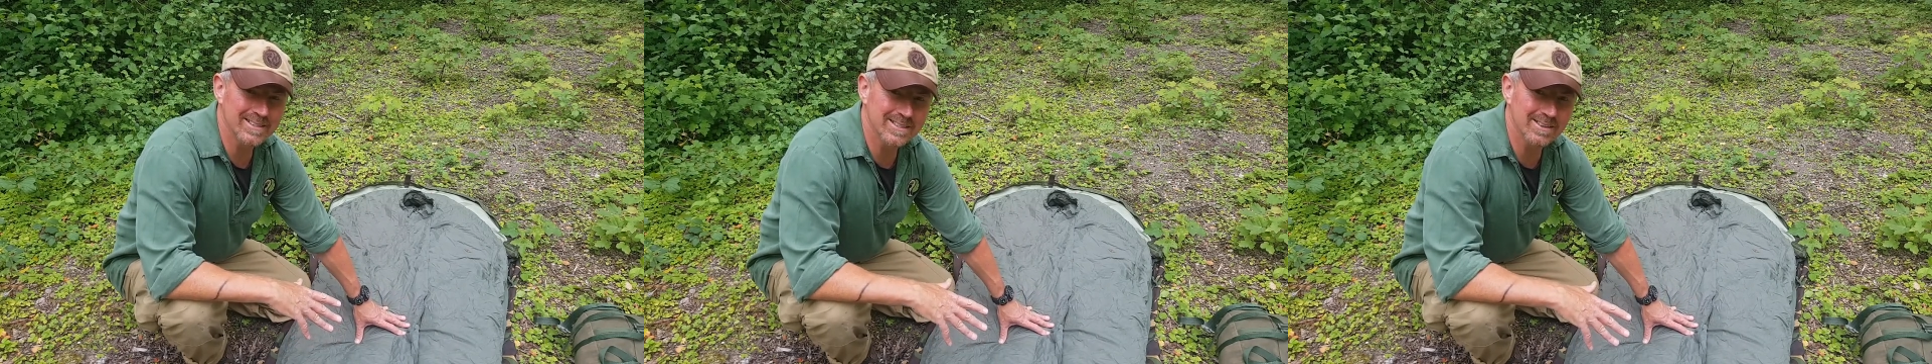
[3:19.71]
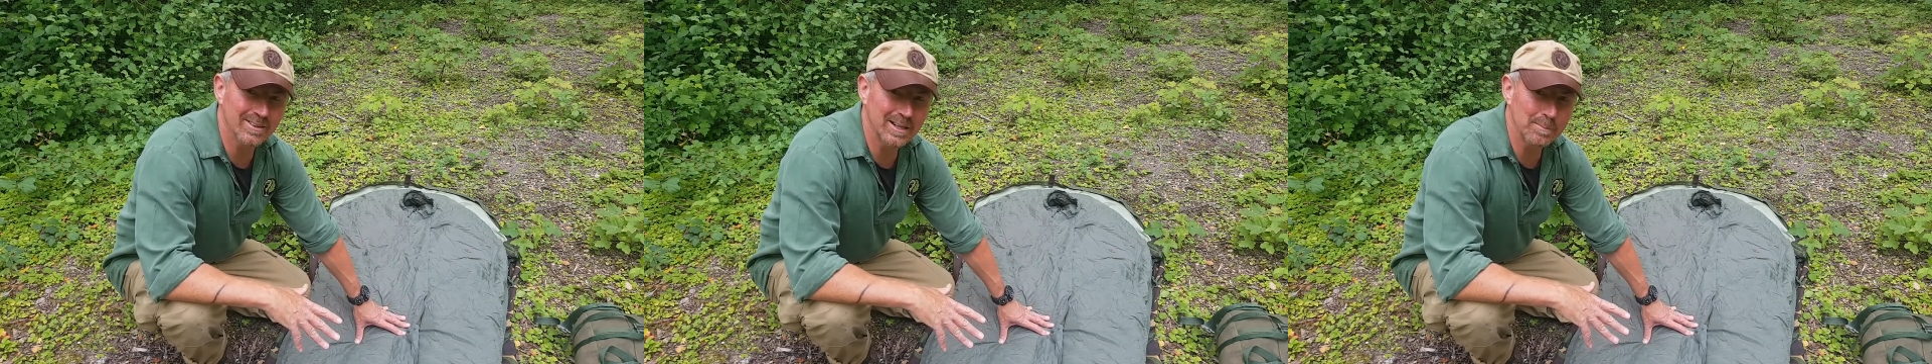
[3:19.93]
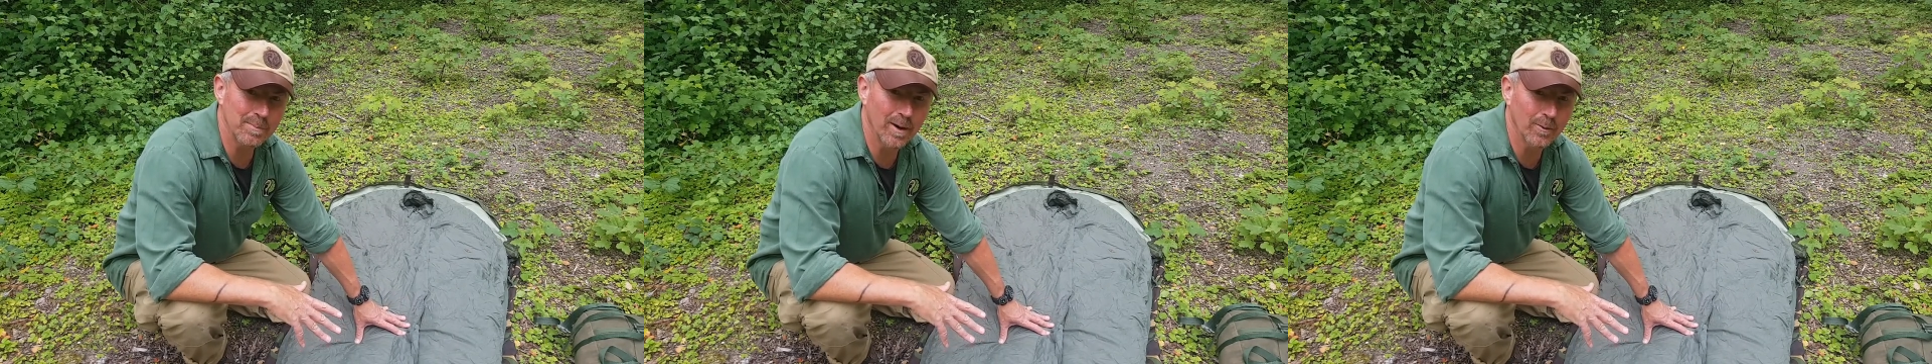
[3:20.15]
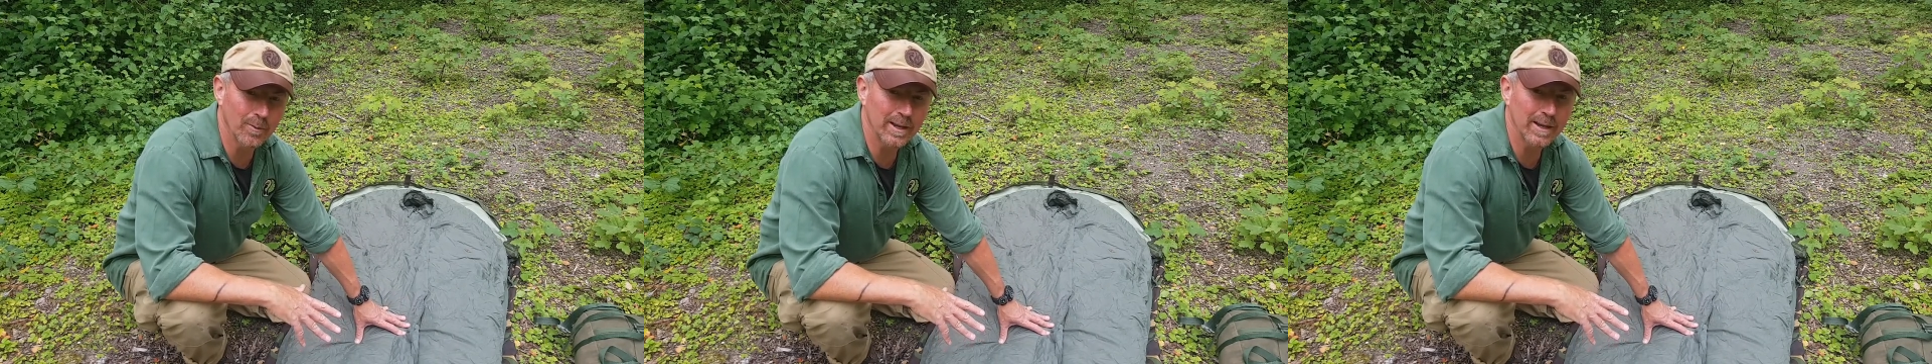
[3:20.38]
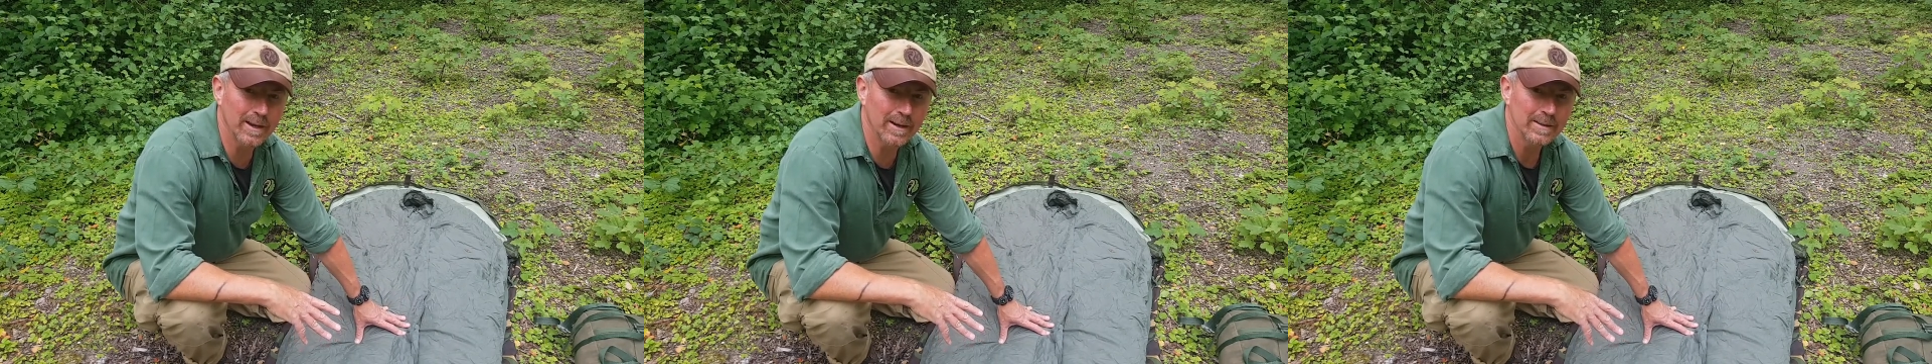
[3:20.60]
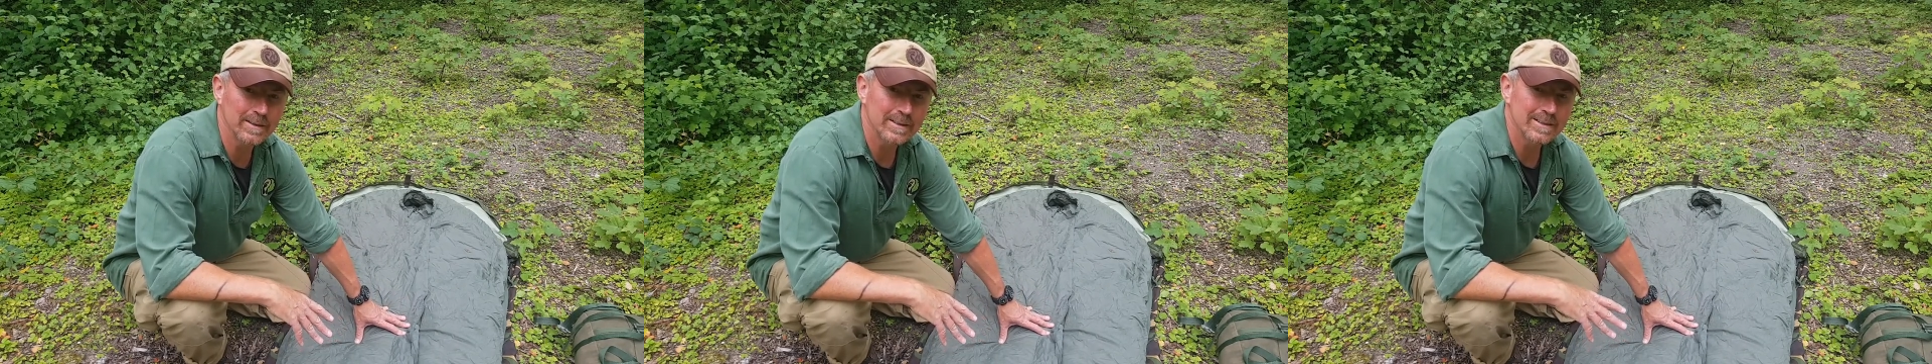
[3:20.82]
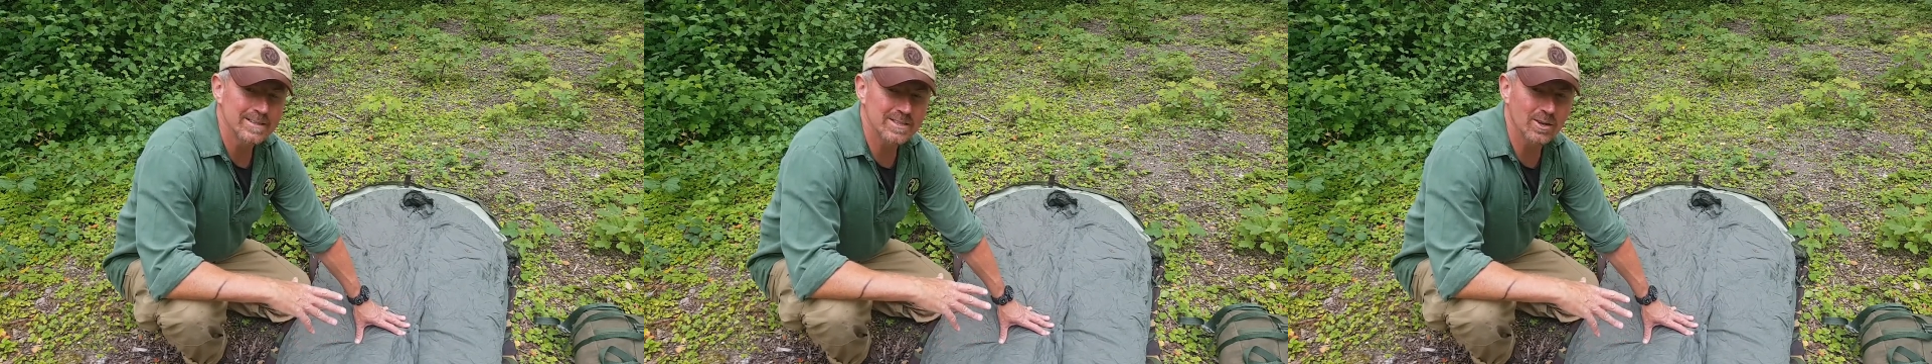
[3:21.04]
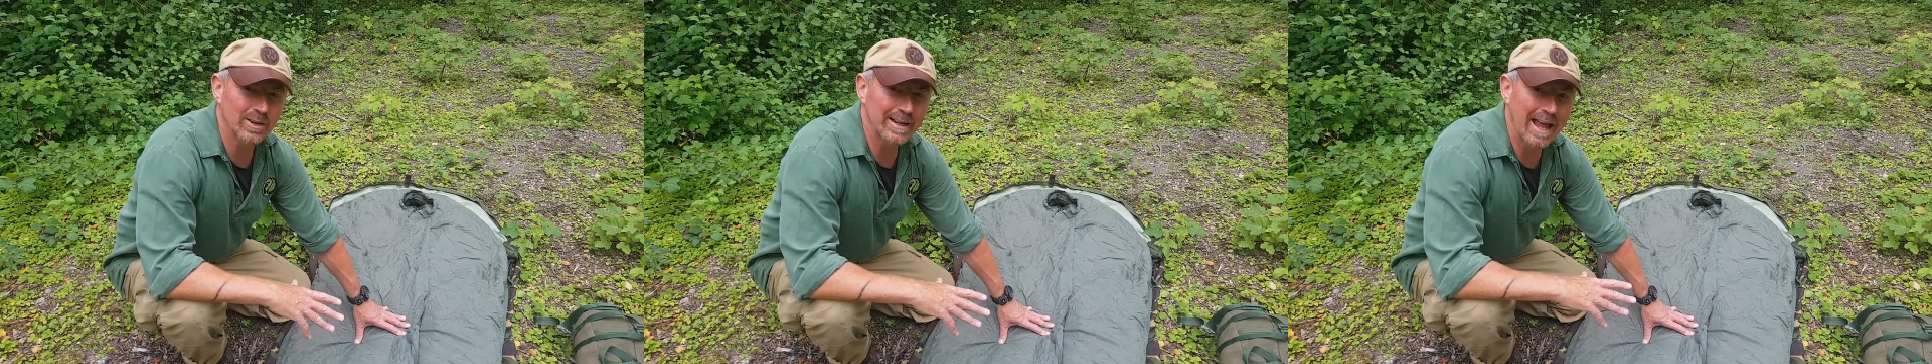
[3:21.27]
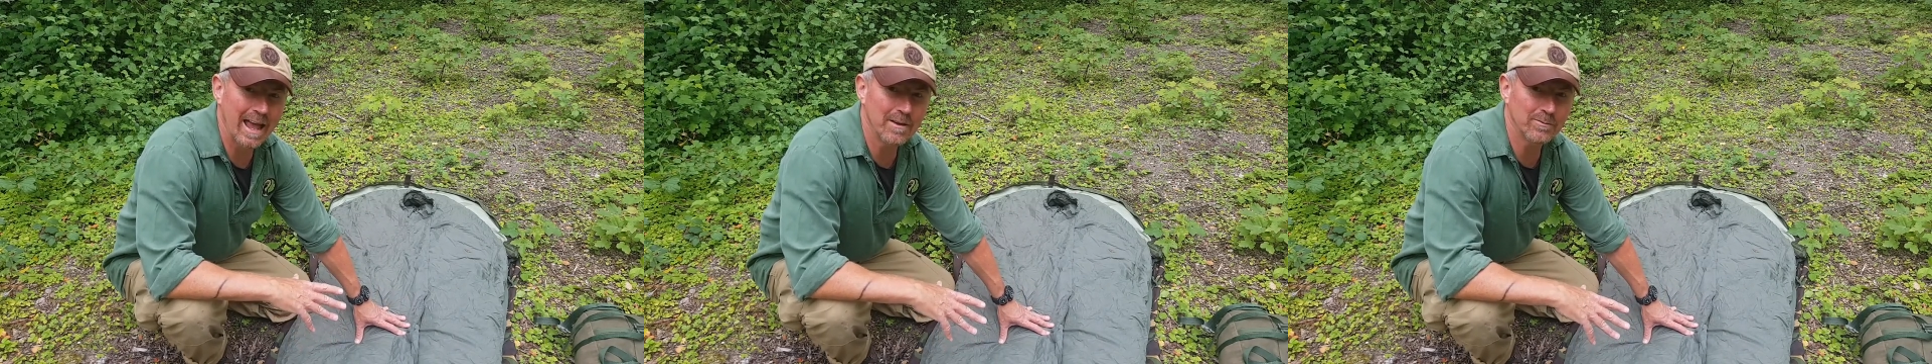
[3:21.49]
slightly bulkier, slightly
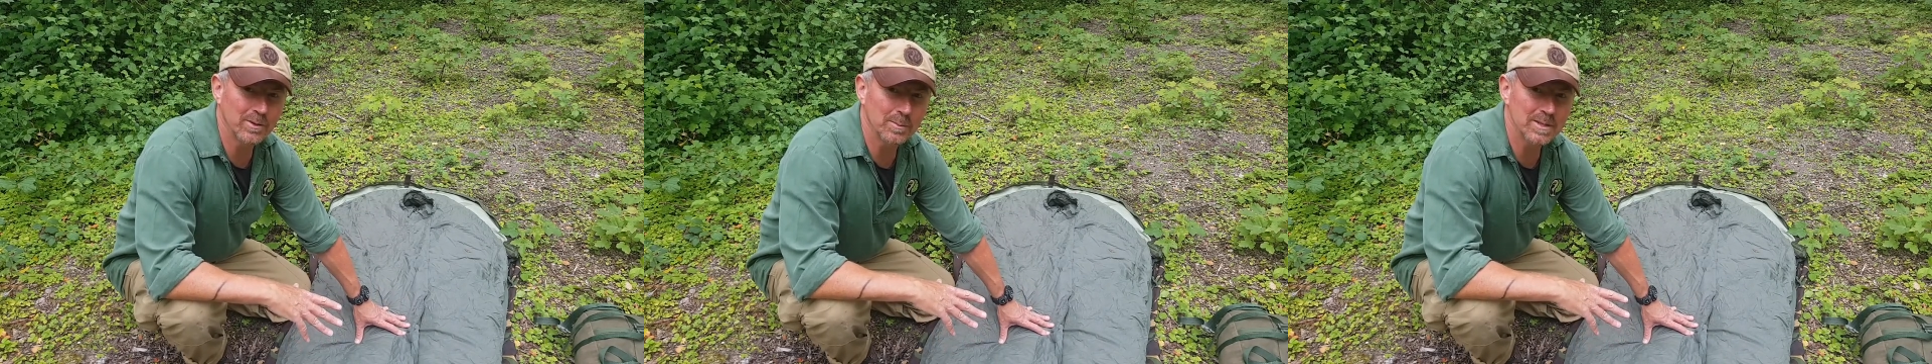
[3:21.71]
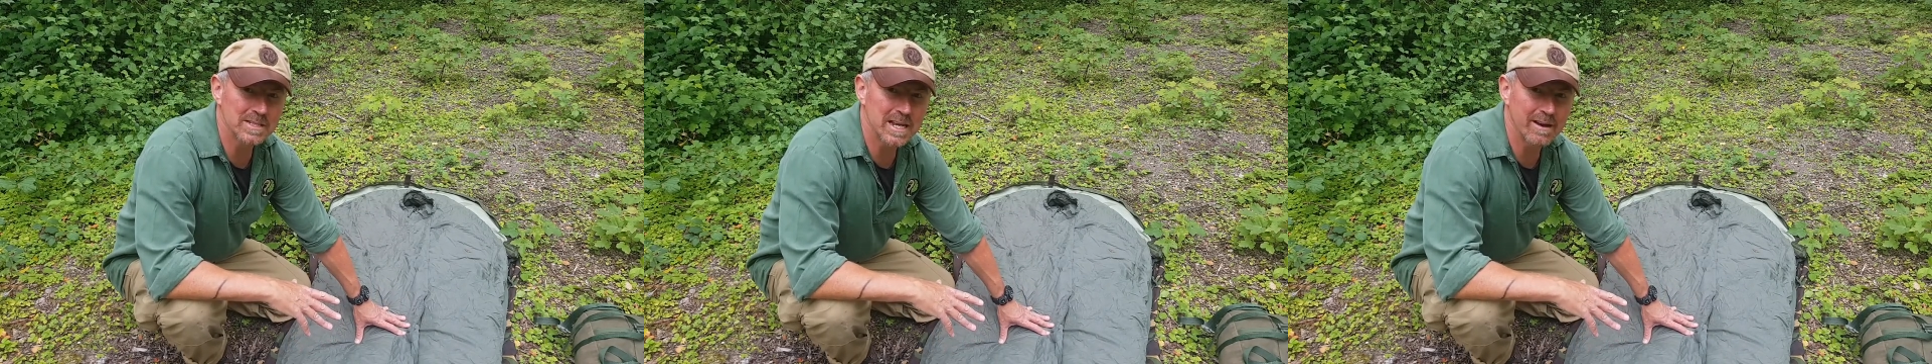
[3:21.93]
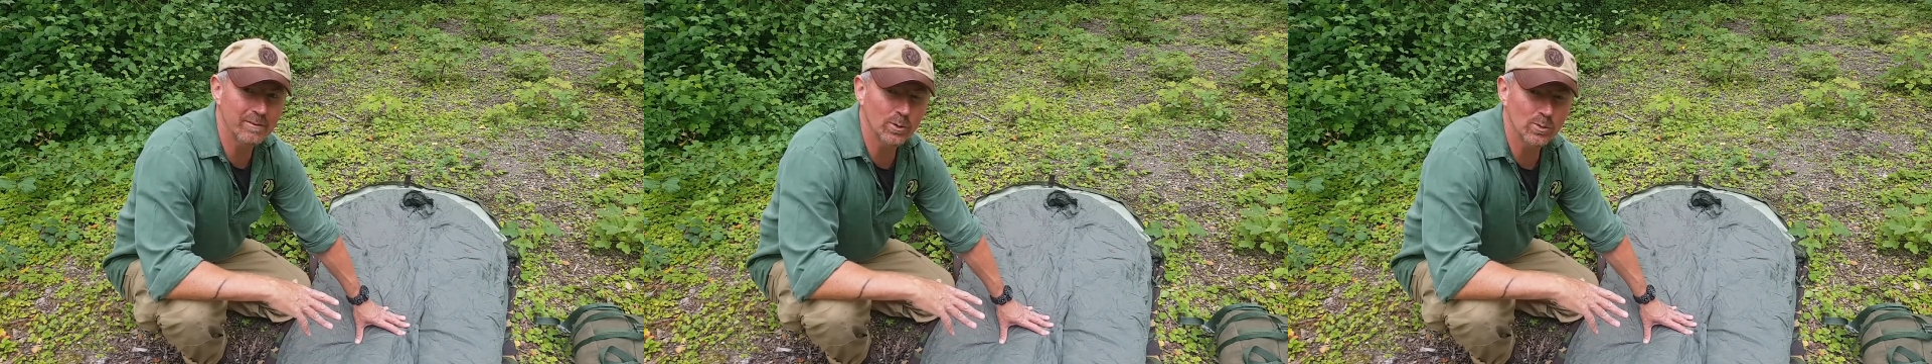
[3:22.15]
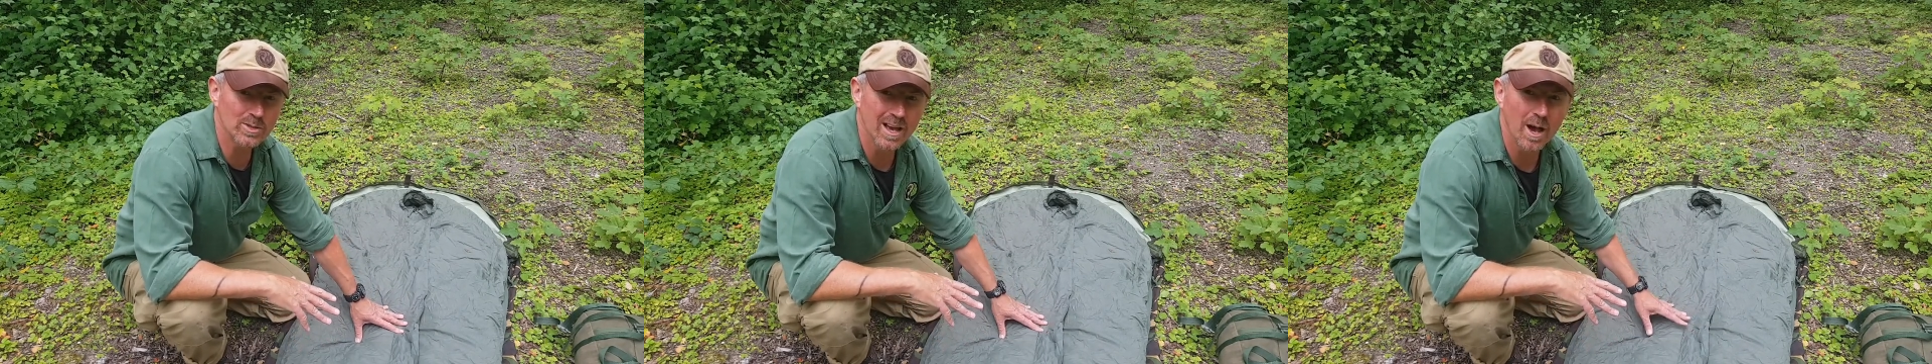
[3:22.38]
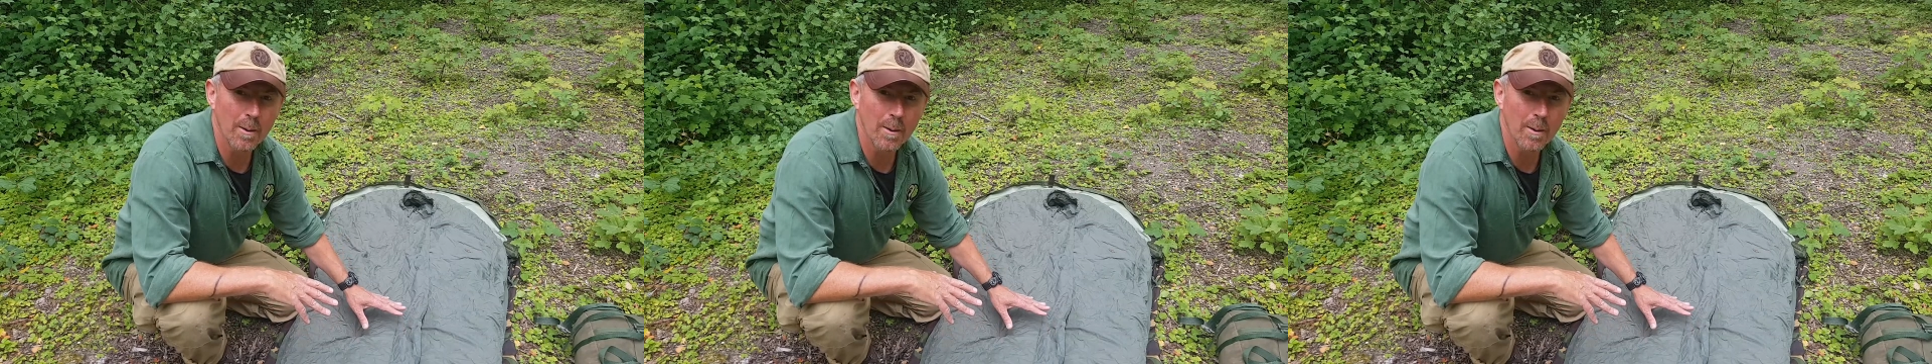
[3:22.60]
heavier materials,